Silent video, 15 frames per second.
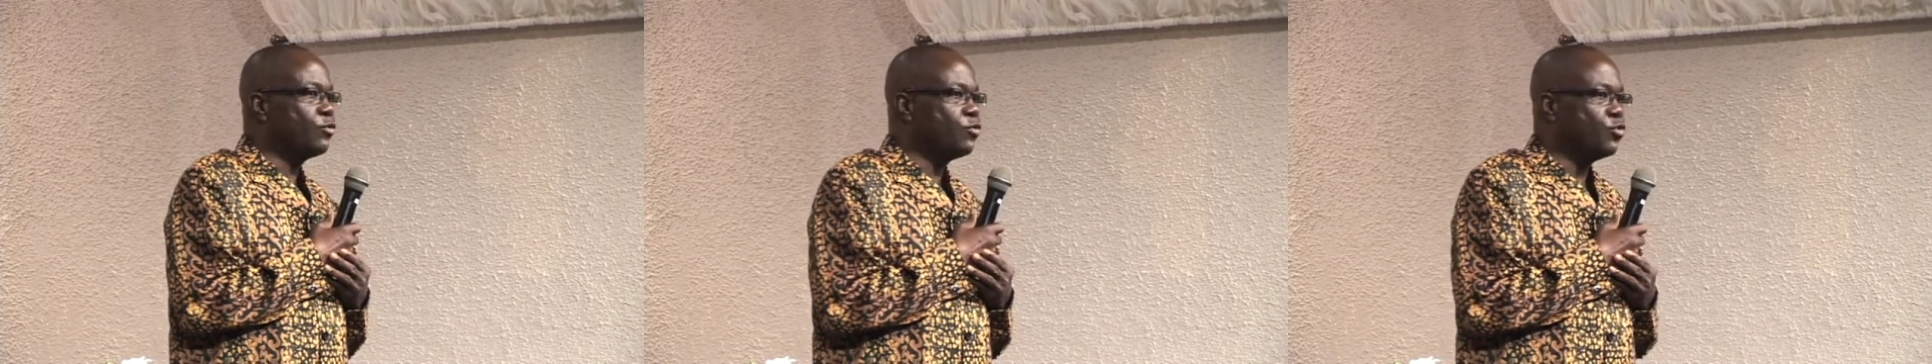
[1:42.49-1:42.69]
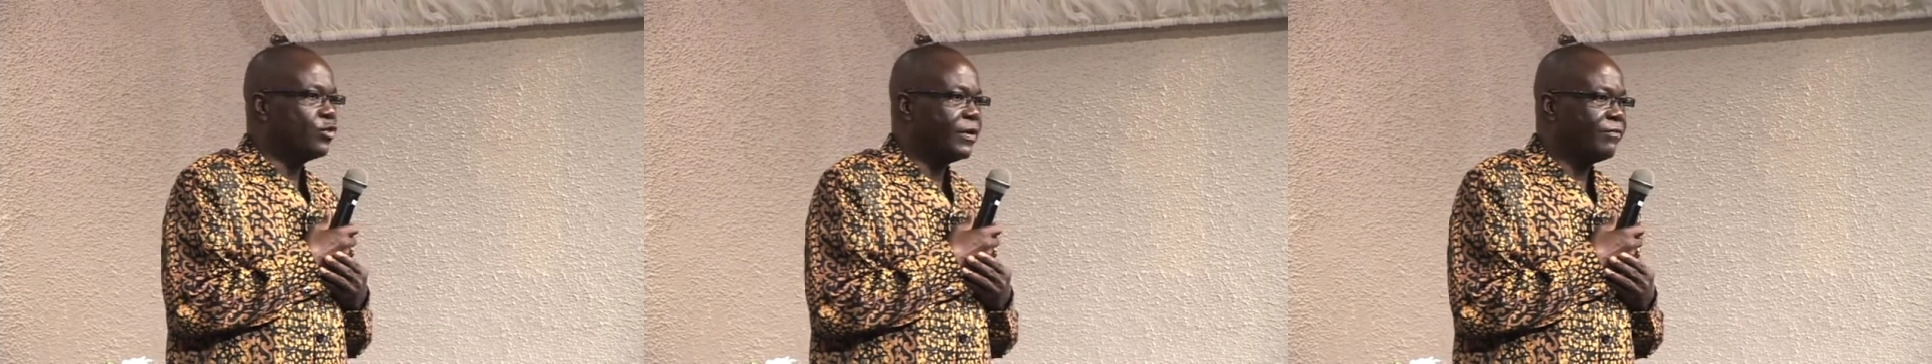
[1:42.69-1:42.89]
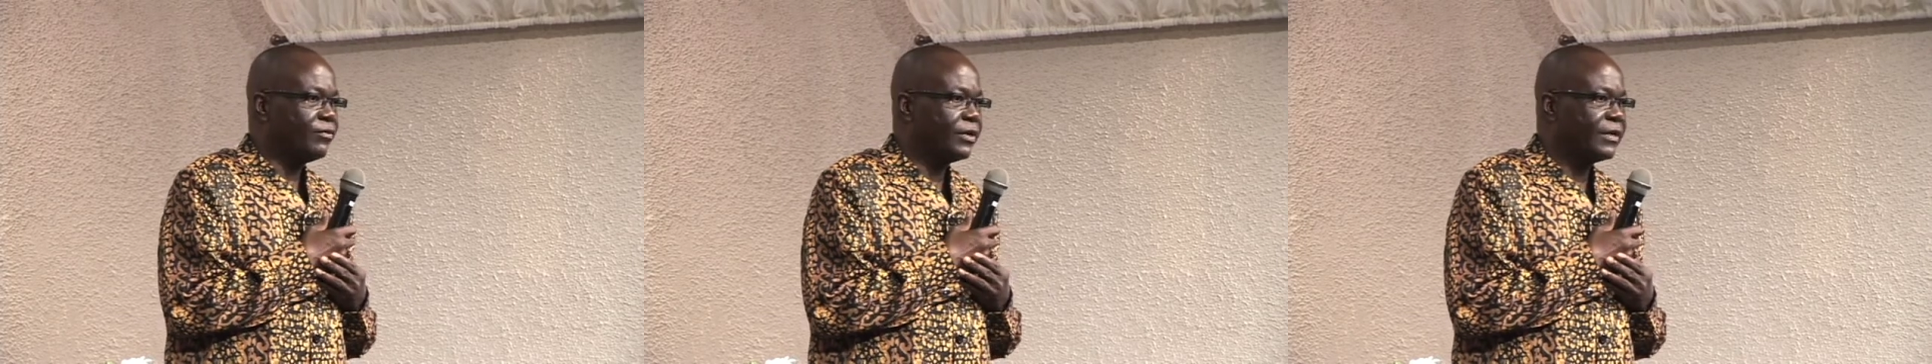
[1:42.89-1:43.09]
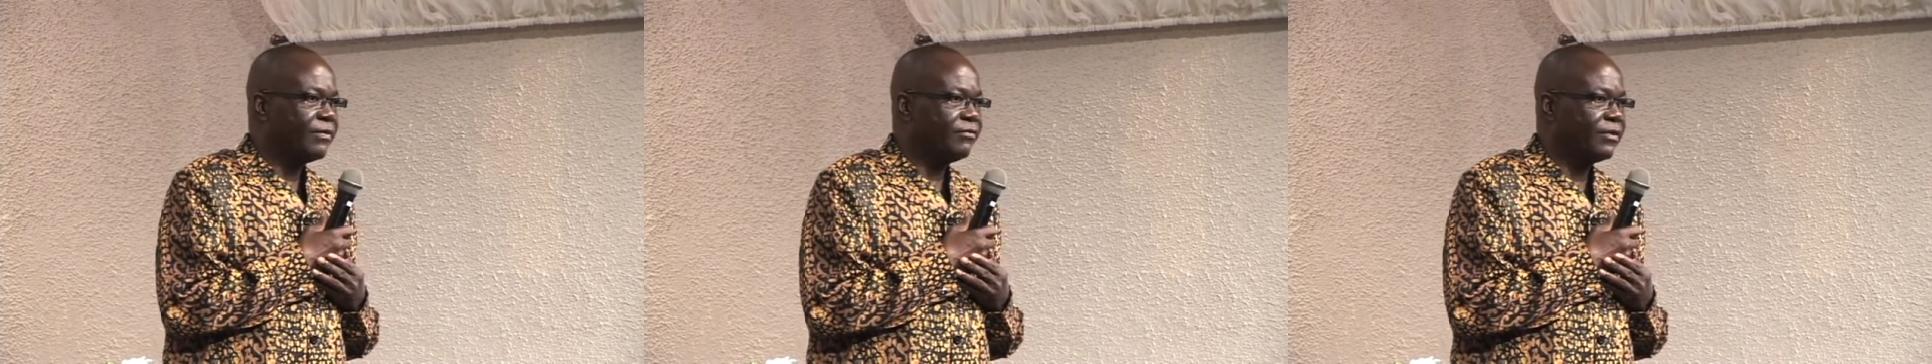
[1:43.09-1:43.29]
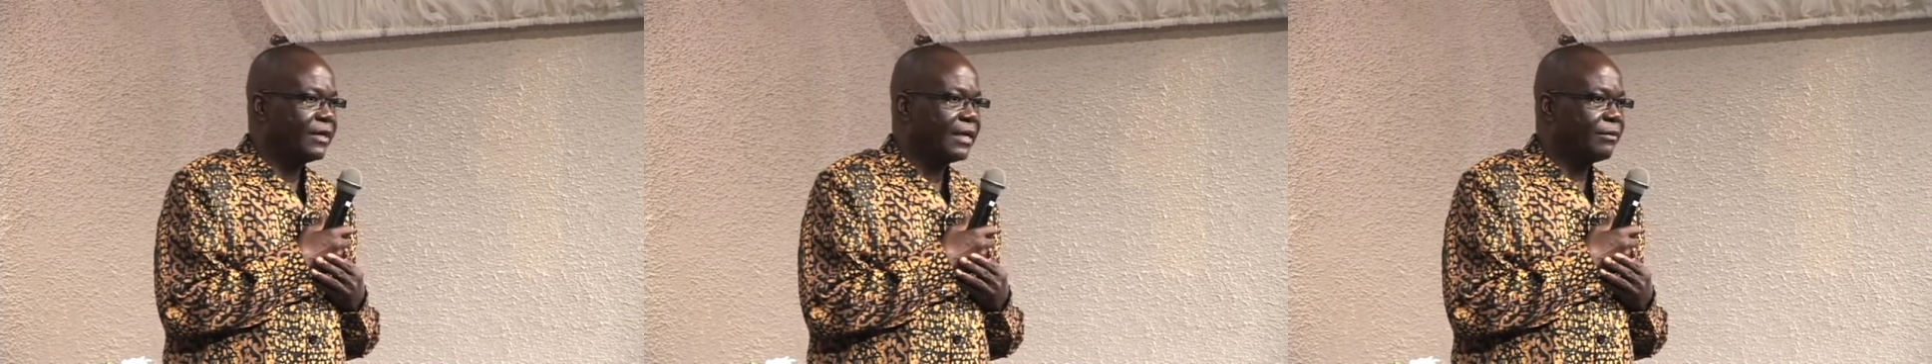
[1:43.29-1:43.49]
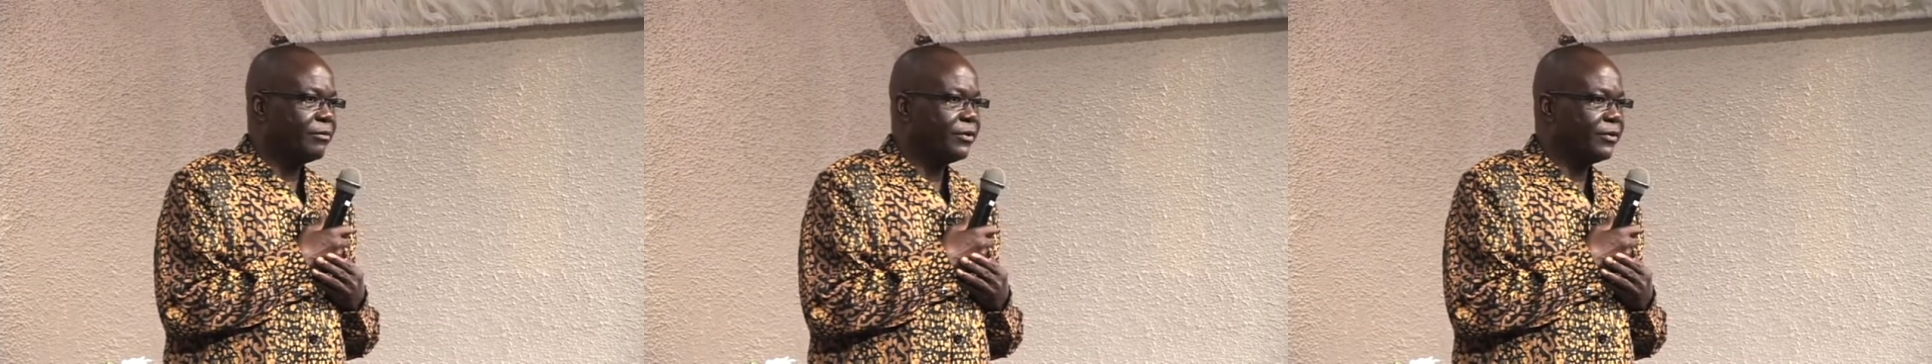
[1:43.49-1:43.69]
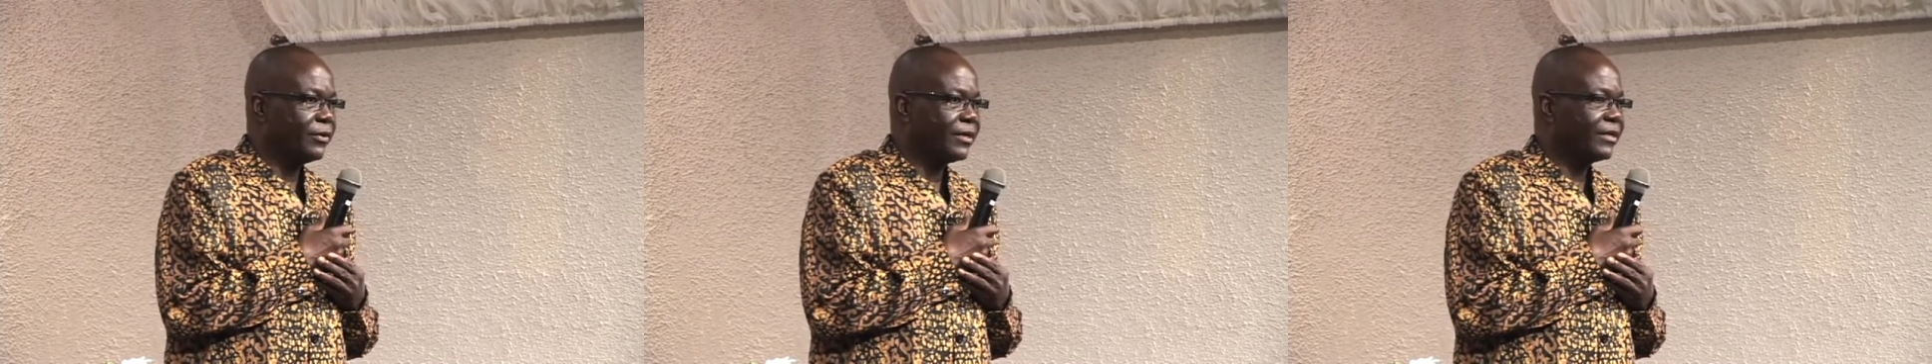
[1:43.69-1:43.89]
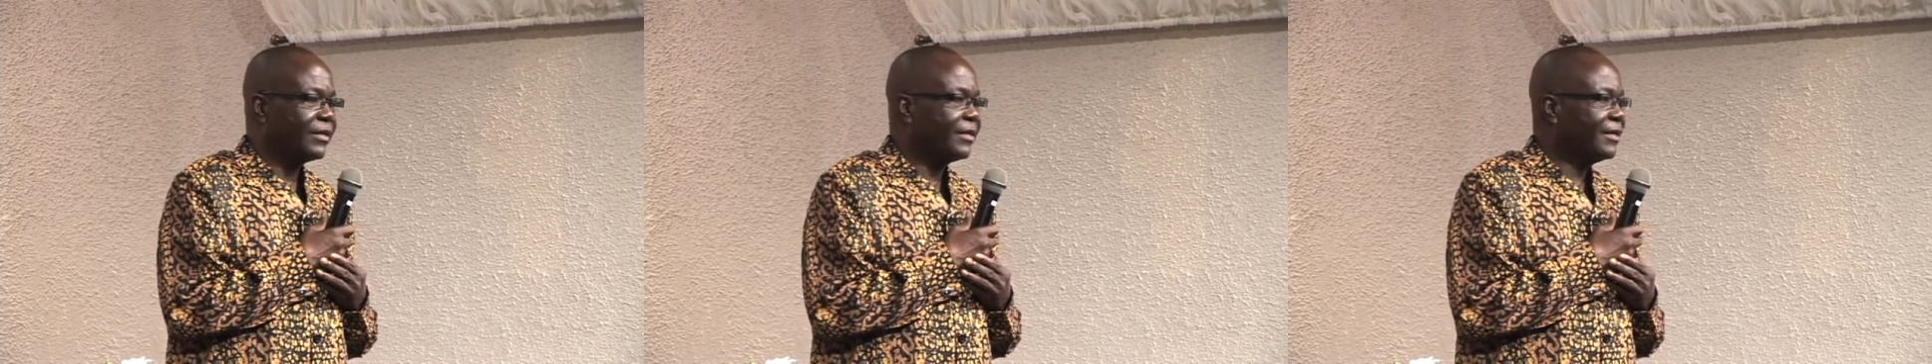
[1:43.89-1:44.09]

cool if you came from Liberia.